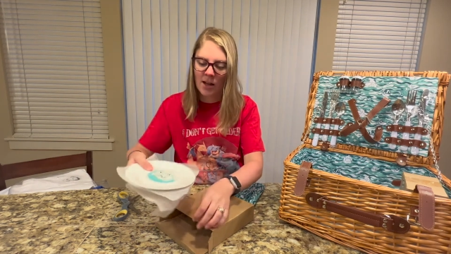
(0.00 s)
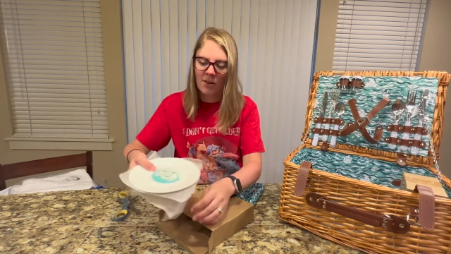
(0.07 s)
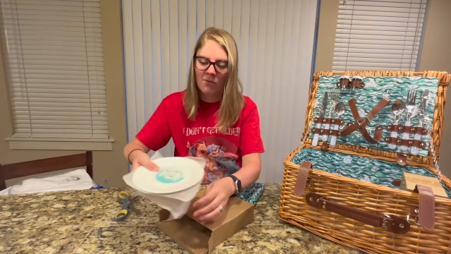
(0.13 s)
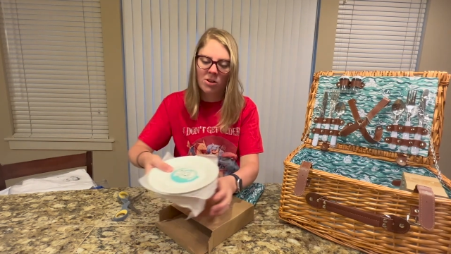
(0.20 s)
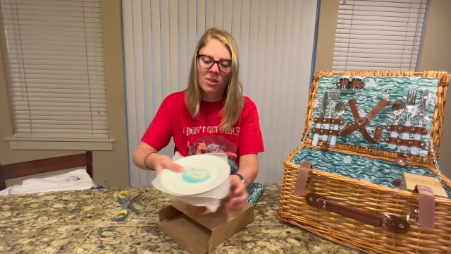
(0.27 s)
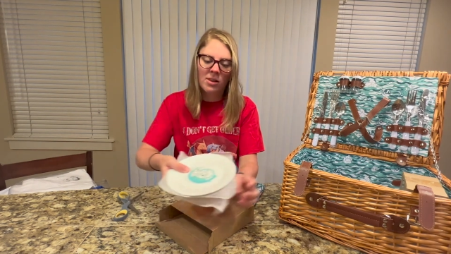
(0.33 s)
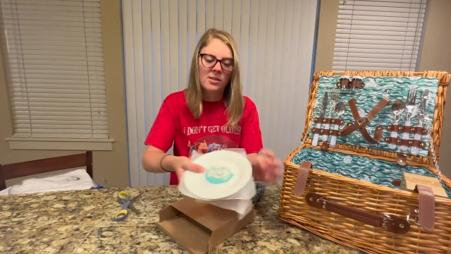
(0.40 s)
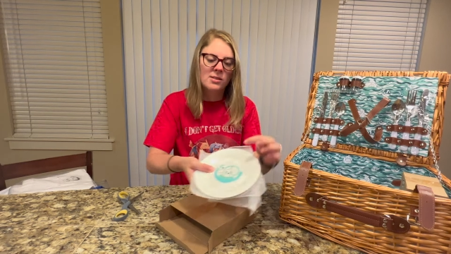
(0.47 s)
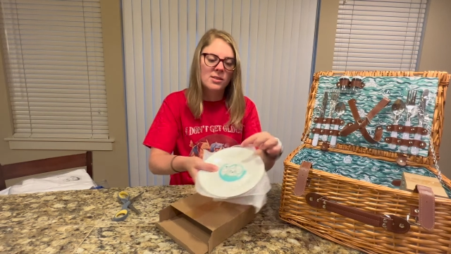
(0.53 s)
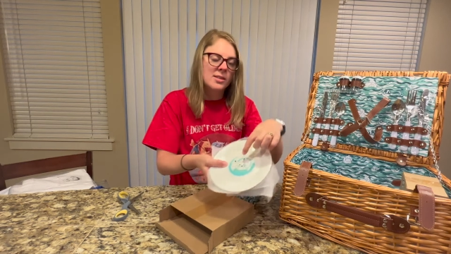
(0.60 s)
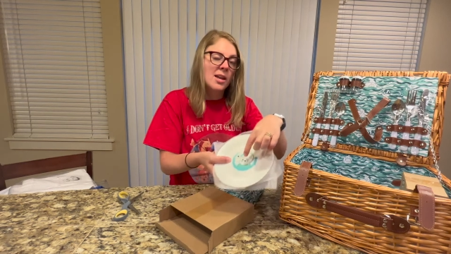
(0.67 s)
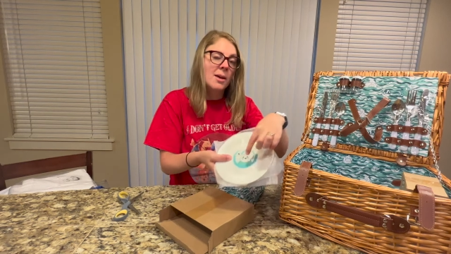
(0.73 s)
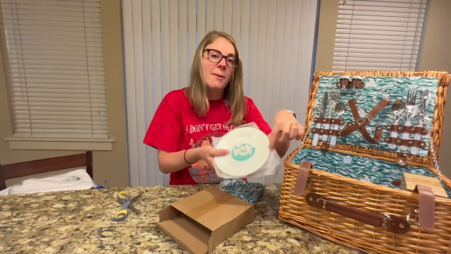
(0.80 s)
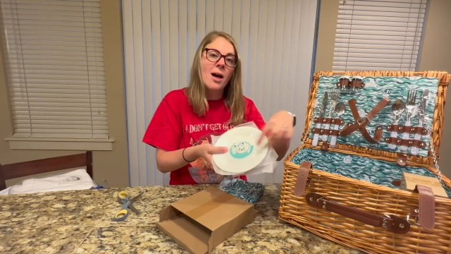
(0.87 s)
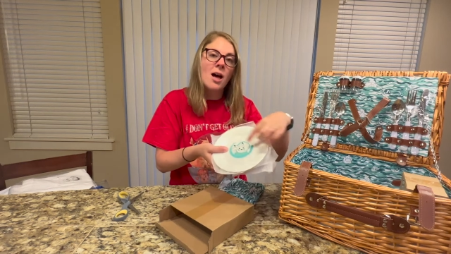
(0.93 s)
Everything is the
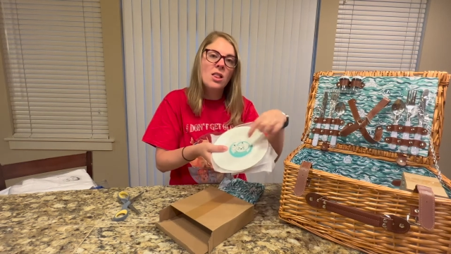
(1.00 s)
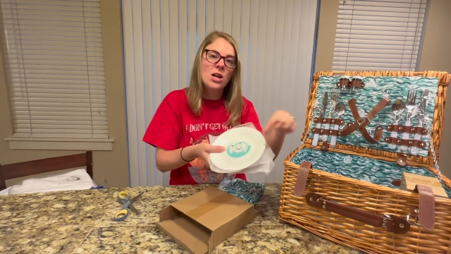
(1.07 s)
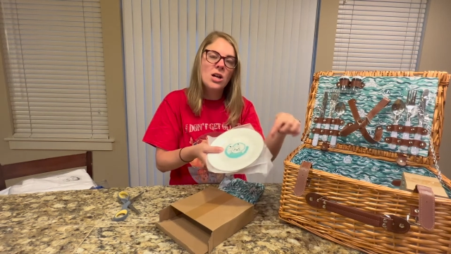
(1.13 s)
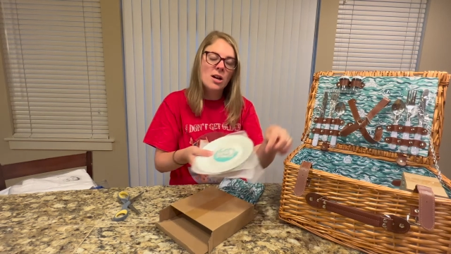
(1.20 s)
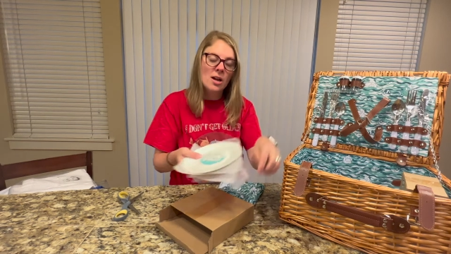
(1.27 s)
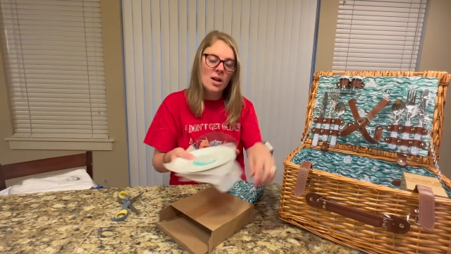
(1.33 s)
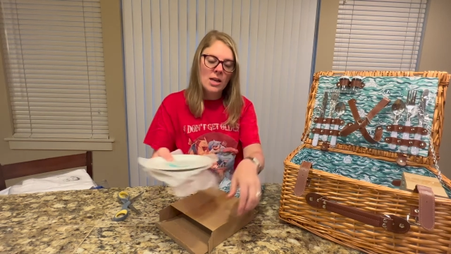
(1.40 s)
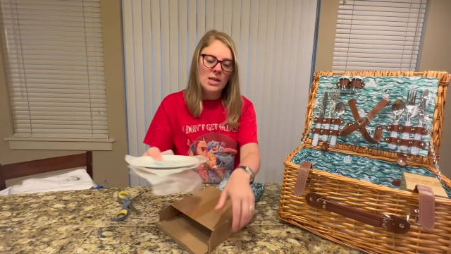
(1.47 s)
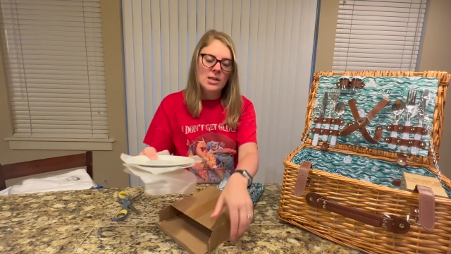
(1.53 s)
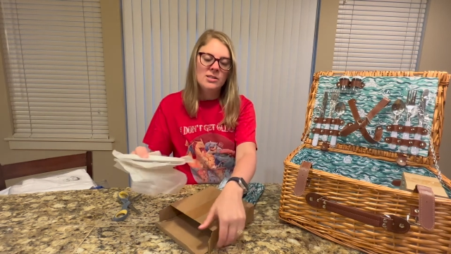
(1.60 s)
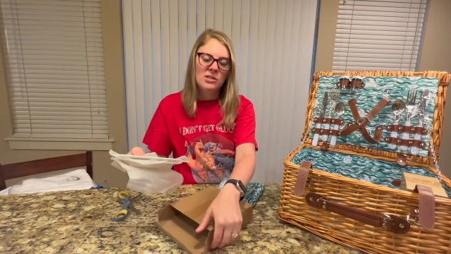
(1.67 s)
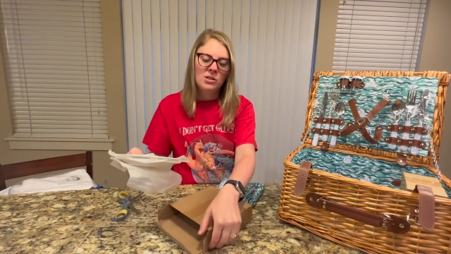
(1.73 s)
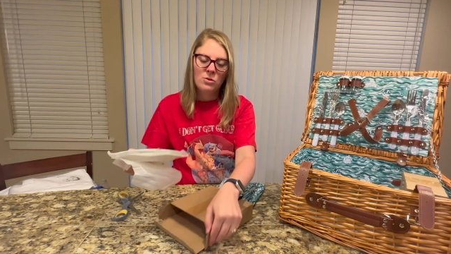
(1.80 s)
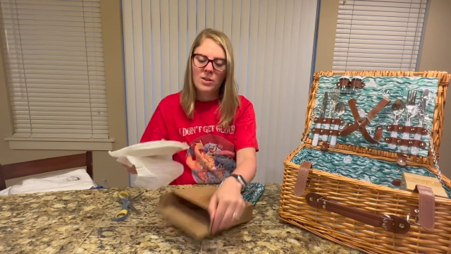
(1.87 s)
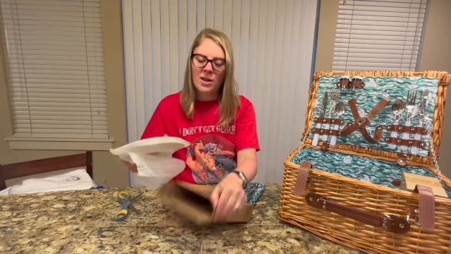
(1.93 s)
same color,
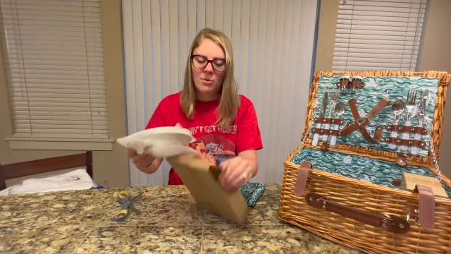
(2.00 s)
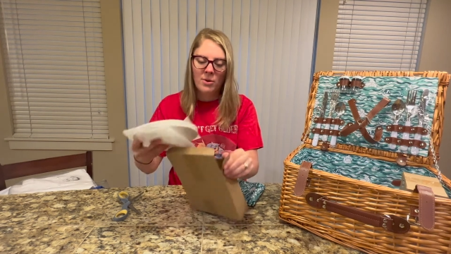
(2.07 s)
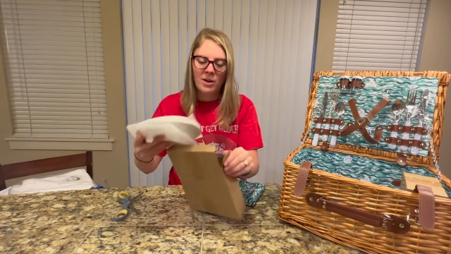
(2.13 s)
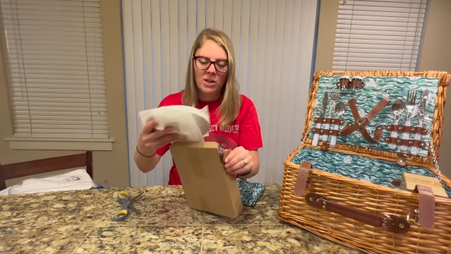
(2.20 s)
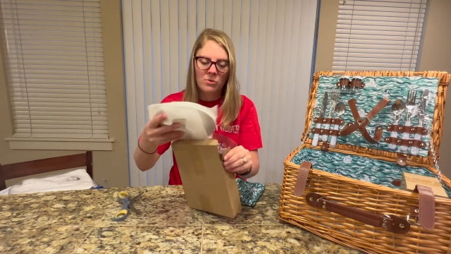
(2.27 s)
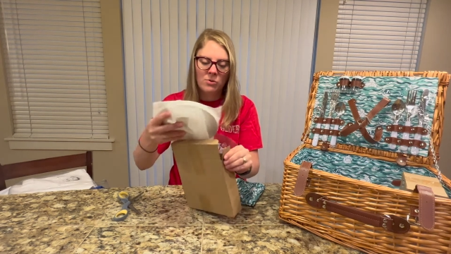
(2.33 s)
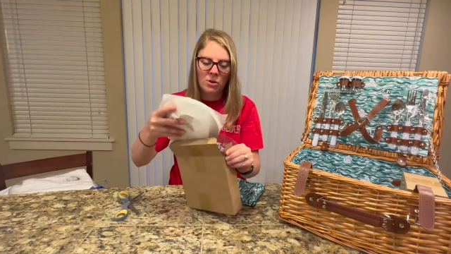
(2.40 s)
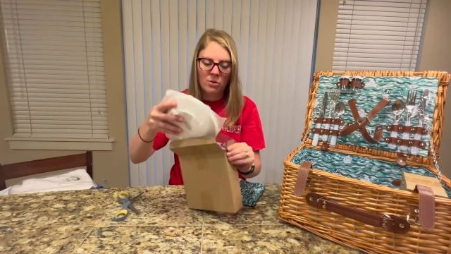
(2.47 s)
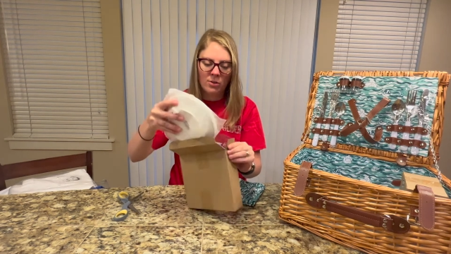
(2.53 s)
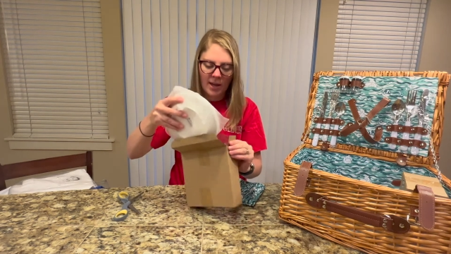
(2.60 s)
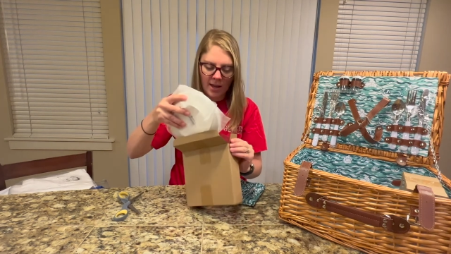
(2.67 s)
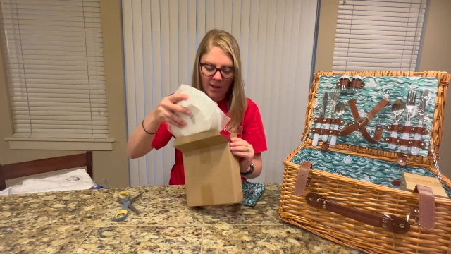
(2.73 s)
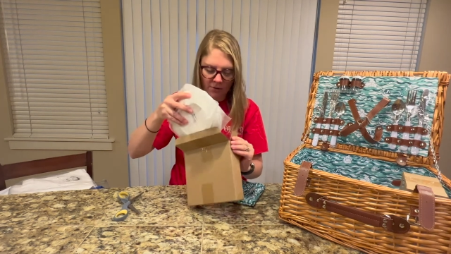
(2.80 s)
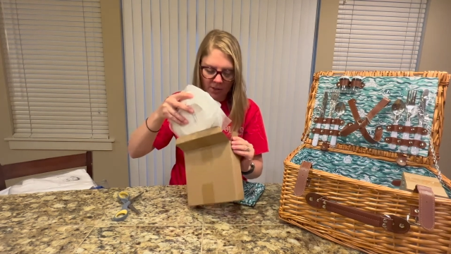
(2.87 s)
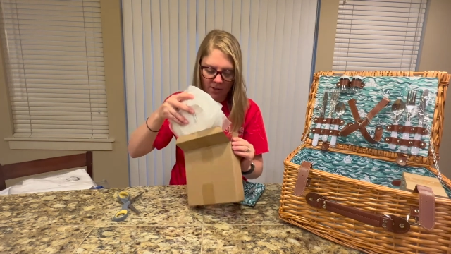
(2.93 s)
so that way you know
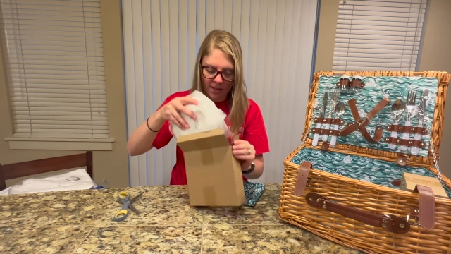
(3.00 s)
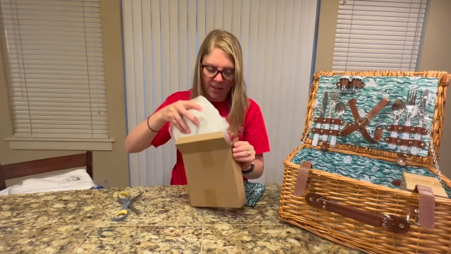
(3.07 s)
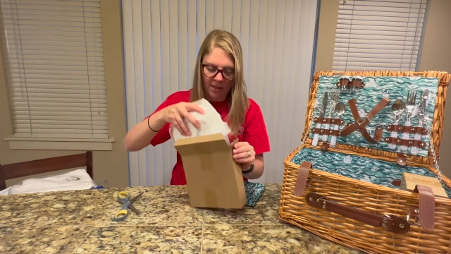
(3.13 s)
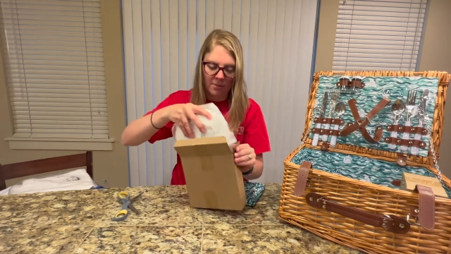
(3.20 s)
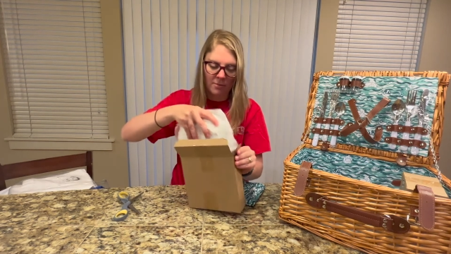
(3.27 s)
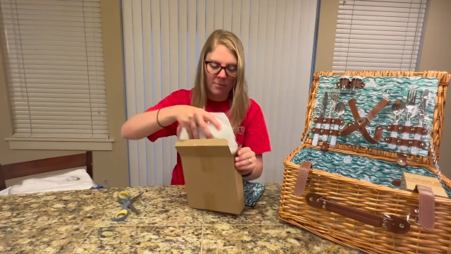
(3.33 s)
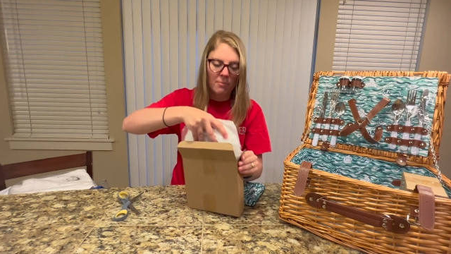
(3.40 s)
that everything